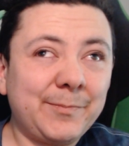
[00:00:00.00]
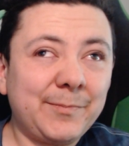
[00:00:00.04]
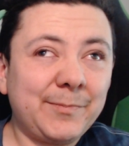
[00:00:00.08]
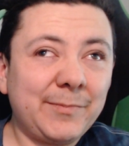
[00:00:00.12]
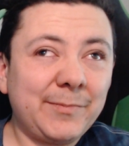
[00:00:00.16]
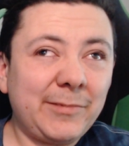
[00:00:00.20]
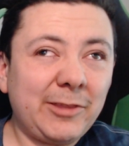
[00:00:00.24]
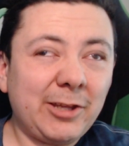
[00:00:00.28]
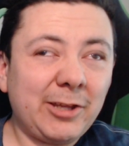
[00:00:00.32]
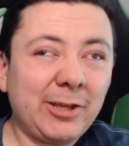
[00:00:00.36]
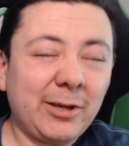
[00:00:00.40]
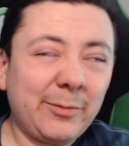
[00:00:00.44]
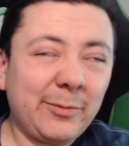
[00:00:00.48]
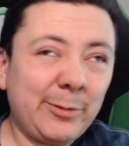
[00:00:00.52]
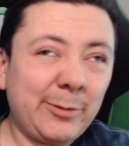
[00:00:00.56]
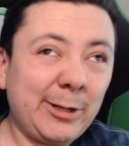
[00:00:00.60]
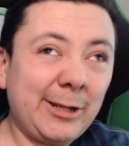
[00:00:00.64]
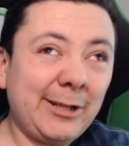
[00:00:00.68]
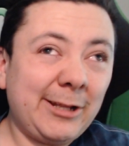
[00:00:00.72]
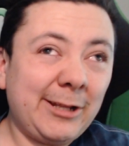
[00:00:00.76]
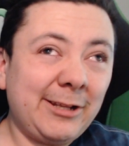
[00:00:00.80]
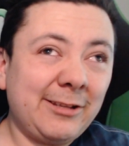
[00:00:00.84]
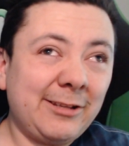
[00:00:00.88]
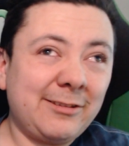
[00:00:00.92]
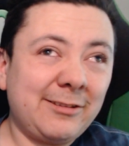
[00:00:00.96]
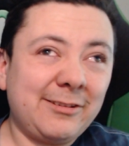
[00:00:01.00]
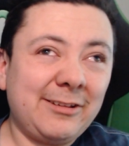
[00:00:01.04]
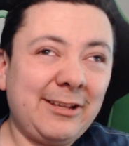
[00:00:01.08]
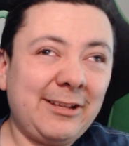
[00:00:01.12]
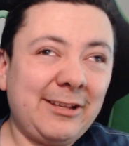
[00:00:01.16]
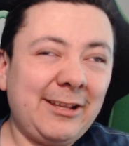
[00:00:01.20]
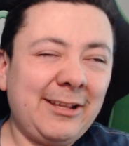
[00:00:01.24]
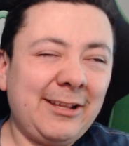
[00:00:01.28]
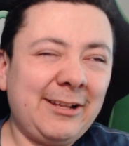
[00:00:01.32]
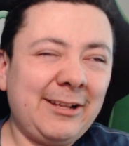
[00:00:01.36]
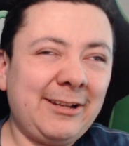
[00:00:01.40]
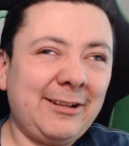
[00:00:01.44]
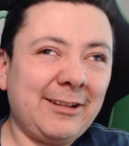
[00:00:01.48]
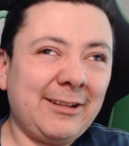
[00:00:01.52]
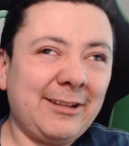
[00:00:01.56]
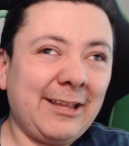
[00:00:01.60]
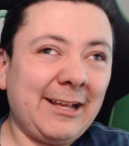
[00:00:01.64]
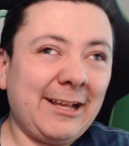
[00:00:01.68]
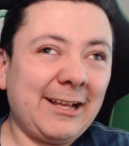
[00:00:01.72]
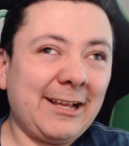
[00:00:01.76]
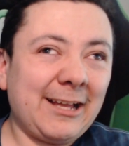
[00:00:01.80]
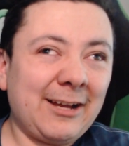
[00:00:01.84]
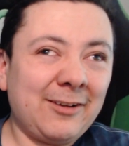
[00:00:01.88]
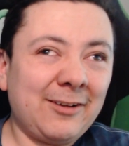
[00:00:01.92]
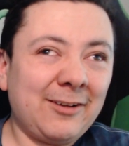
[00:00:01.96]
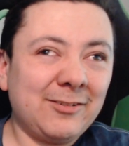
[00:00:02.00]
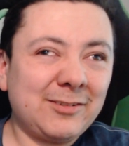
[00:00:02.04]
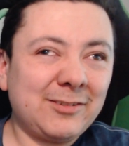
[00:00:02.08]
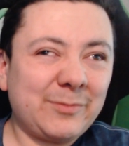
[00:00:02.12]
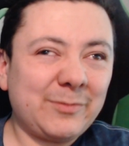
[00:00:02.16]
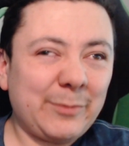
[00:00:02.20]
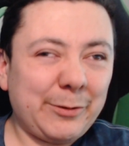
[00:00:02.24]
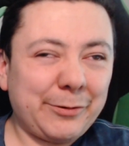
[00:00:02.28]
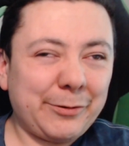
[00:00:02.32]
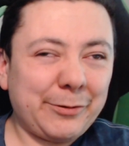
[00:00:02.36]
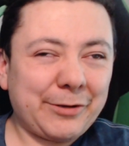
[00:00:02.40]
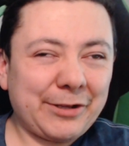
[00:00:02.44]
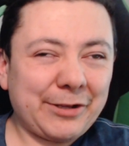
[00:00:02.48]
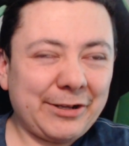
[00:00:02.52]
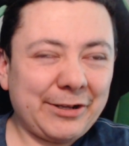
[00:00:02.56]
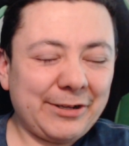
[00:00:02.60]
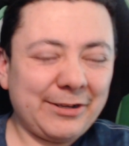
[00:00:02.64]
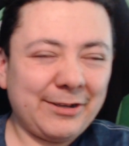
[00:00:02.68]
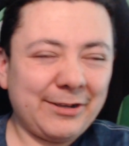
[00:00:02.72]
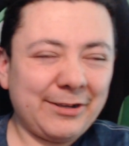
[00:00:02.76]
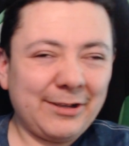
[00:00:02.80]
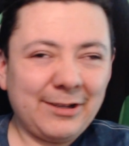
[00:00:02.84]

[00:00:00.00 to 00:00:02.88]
dominant and, like, outspoken